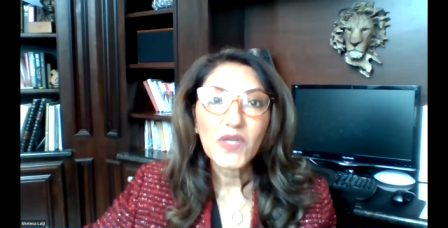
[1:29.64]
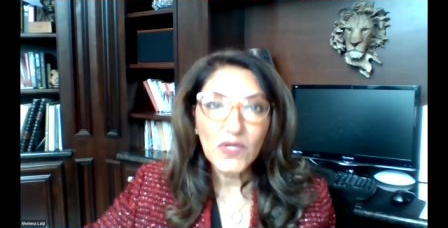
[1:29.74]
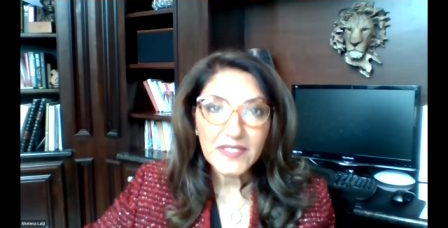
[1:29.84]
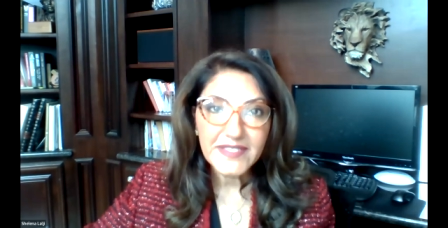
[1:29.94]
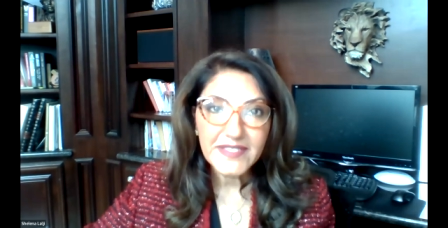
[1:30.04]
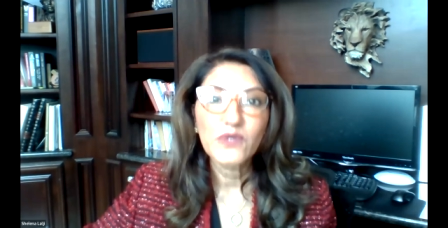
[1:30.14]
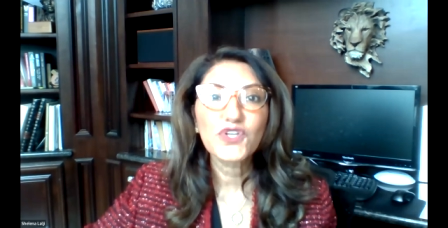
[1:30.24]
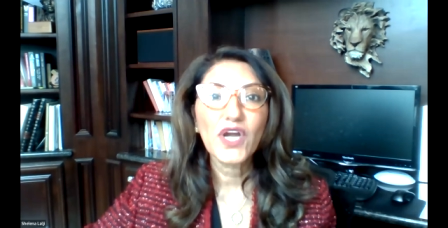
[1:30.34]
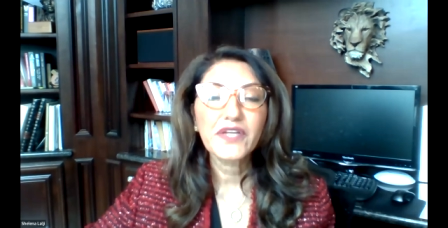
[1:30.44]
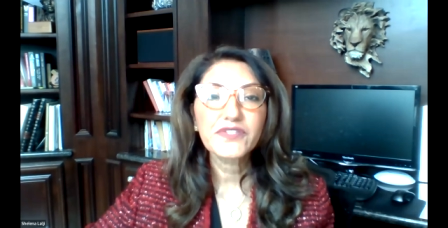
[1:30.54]
but
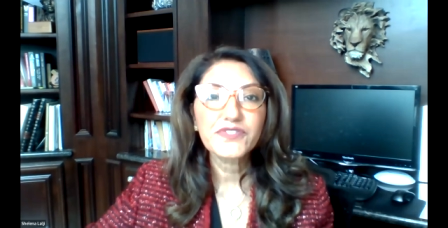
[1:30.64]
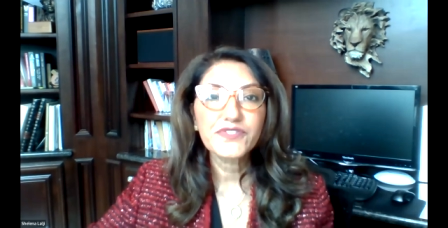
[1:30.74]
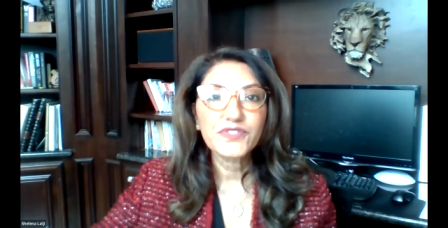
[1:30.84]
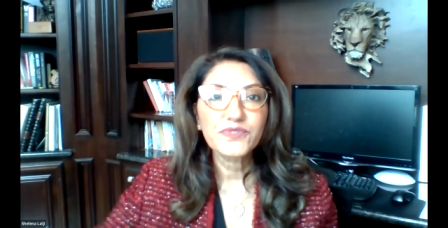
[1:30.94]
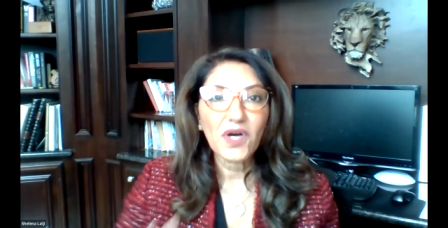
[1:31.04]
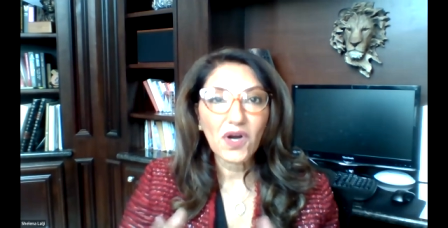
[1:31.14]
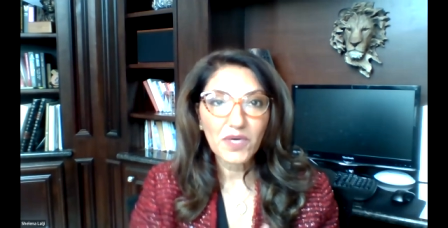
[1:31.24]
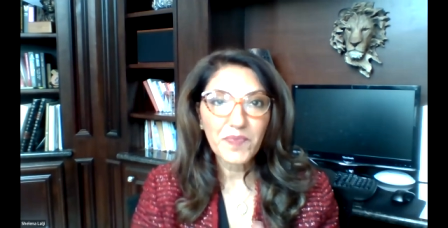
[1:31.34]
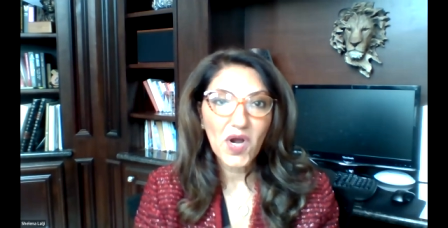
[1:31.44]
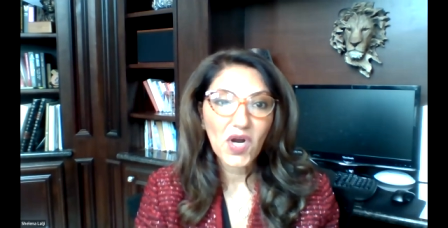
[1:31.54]
also trying to do
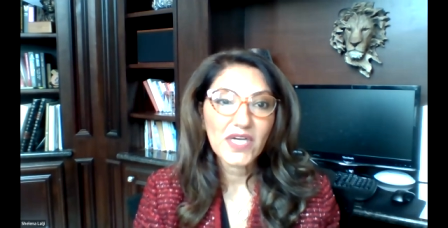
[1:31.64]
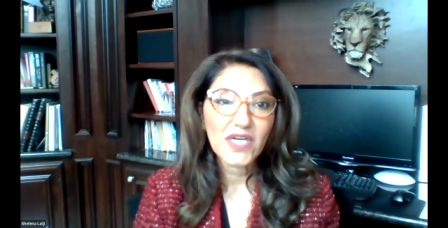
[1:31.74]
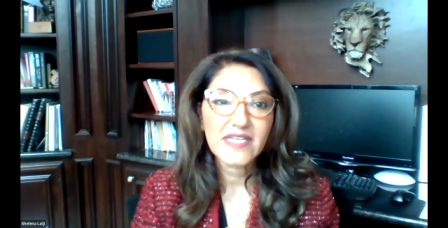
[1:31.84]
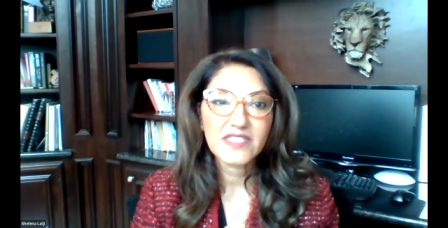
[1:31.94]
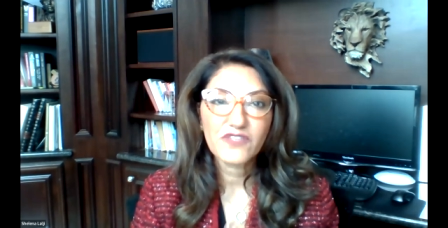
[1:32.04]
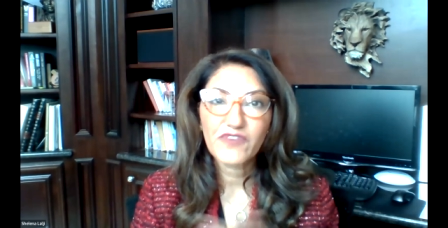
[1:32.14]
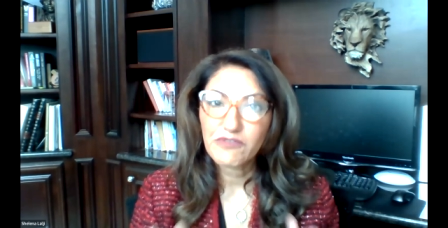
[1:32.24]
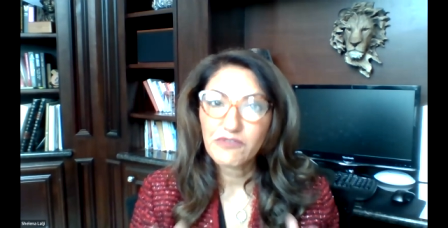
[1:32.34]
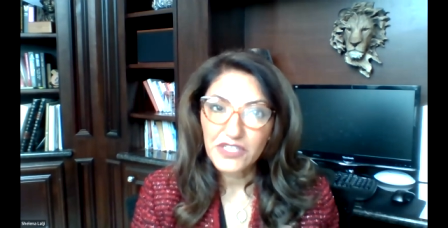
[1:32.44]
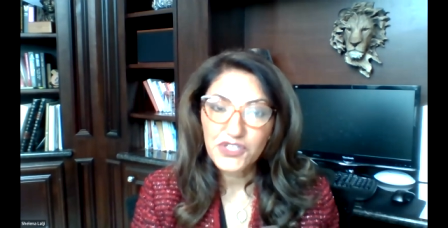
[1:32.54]
our part as a
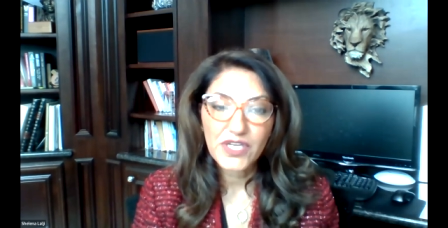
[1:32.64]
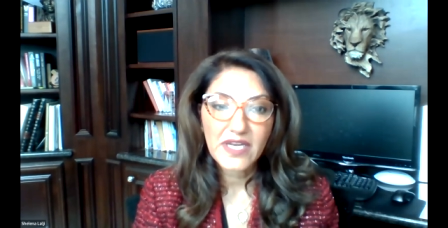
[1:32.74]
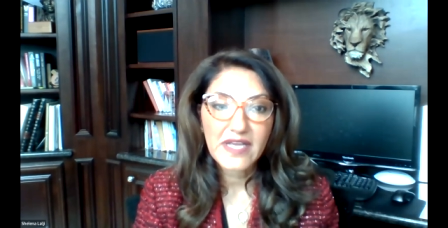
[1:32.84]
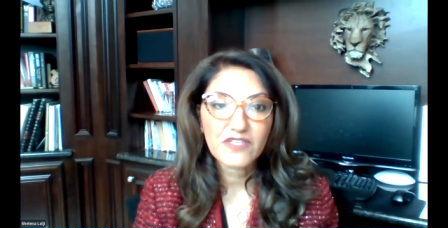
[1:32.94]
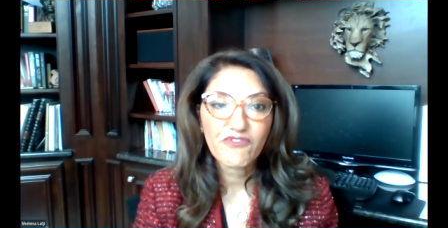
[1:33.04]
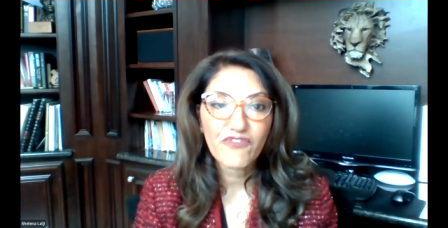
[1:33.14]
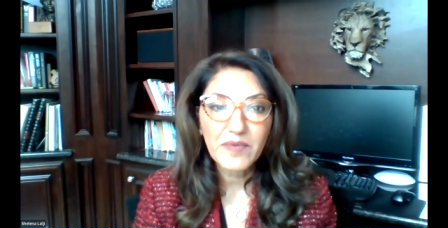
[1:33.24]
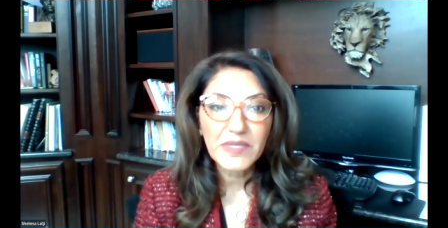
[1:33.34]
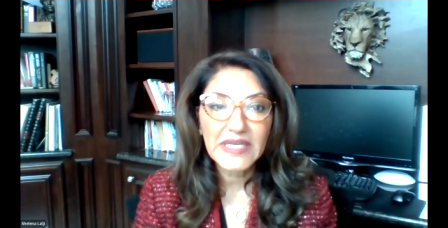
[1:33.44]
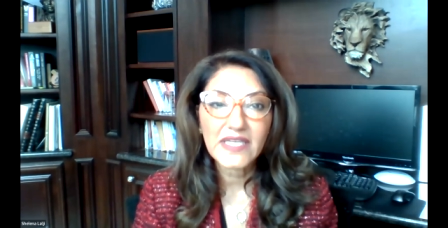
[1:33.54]
foundation and as a
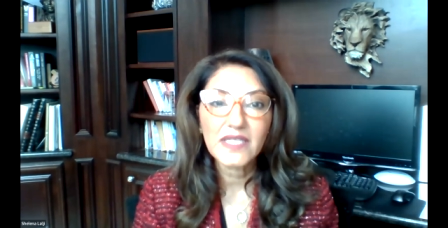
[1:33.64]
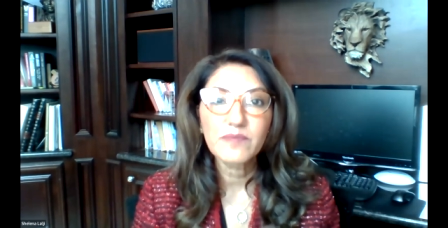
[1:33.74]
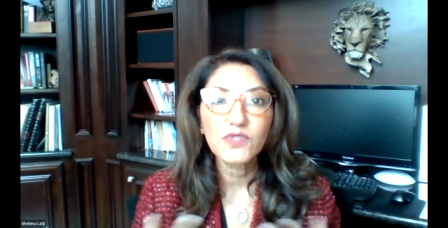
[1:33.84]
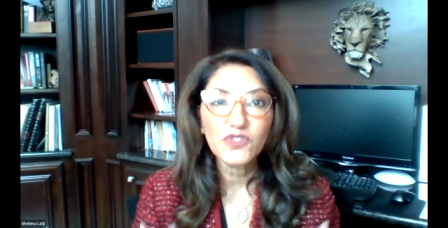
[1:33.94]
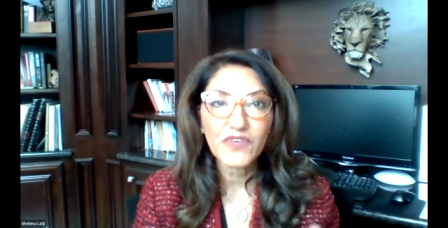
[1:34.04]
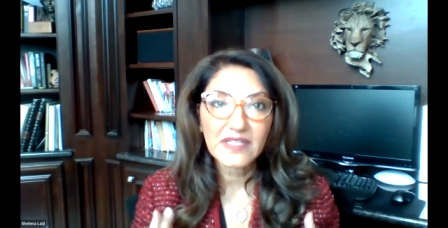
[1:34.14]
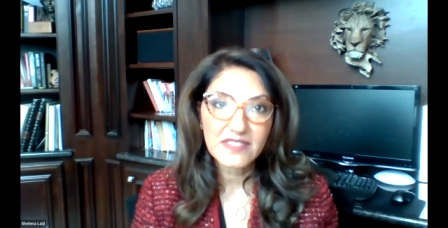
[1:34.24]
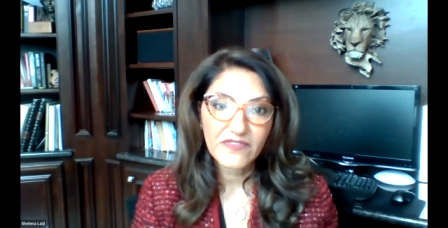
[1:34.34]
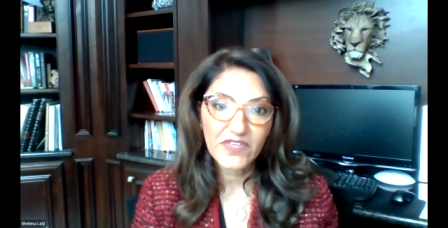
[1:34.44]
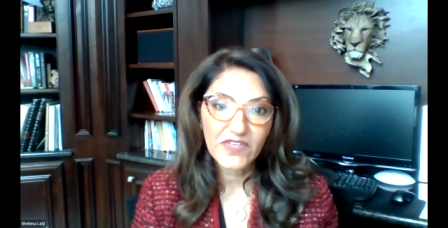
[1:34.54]
family in moving
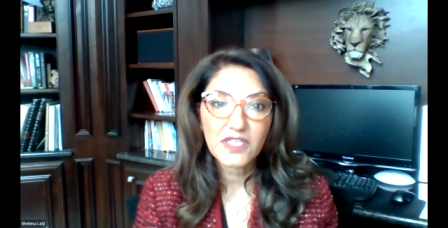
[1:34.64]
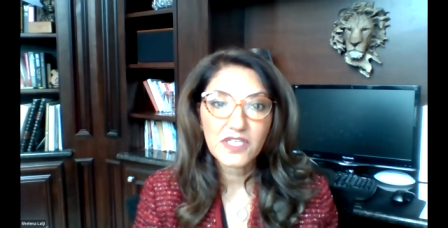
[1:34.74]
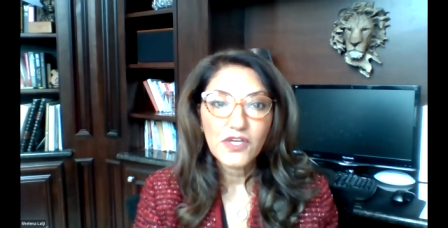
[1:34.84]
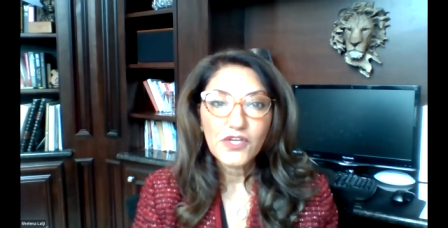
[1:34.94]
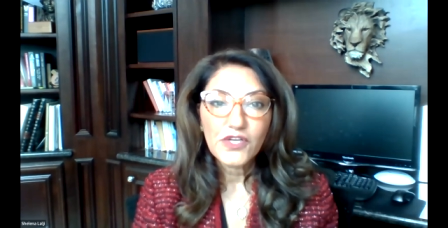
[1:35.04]
this field